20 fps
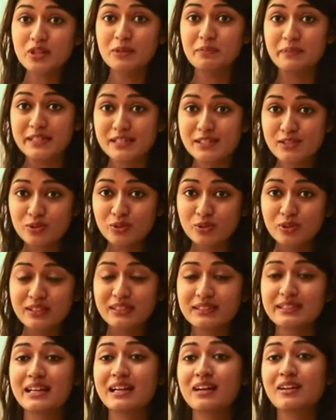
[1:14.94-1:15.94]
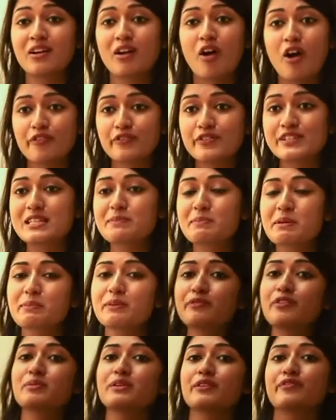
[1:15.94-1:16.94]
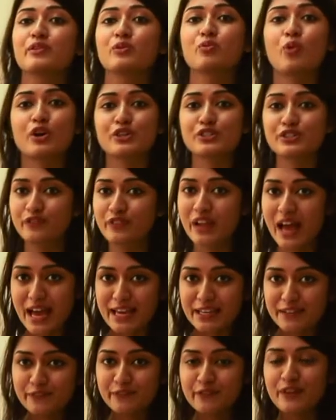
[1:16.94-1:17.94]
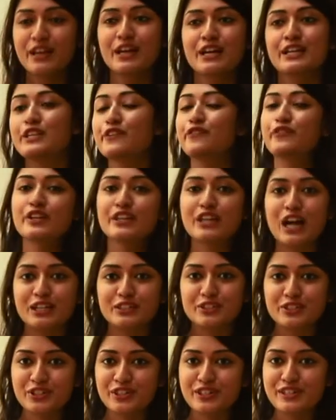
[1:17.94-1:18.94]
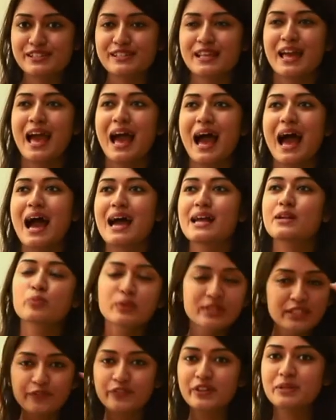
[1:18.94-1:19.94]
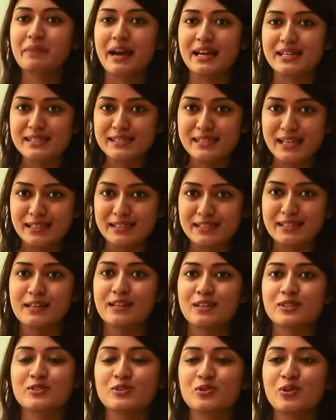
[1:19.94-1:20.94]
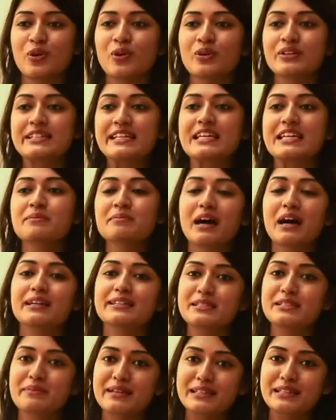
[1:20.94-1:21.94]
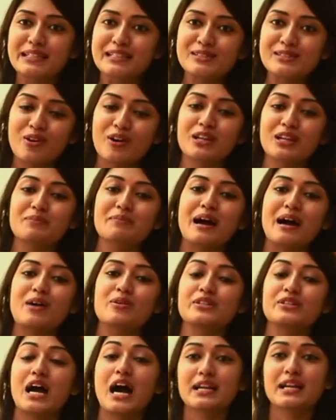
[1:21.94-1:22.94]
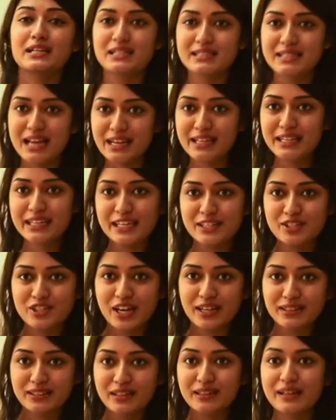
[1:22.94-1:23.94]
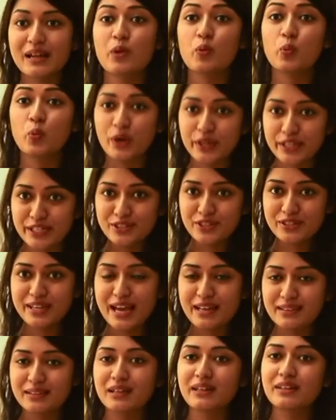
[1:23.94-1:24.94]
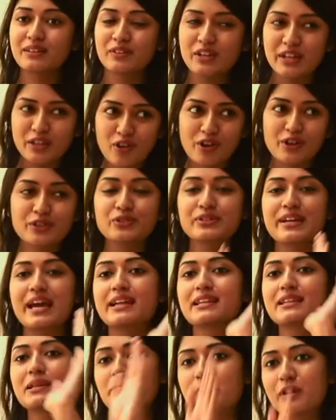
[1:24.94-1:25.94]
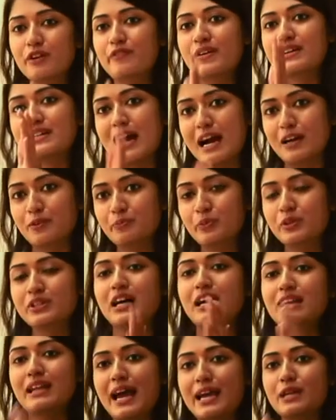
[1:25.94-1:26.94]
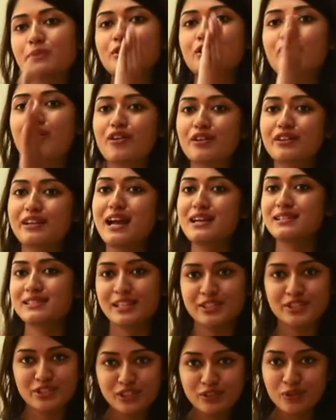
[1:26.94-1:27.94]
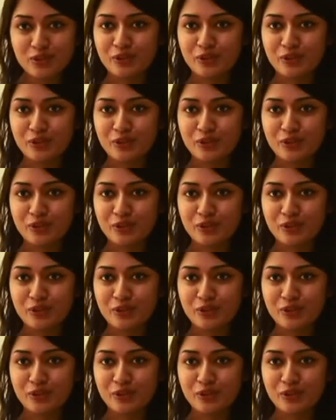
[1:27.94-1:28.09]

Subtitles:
to a B school, there are obviously people from different walks of life, different cultures, and with different mindsets. So team ultimately is all about understanding each other, working together in order to get the perfect output aligned with your organizational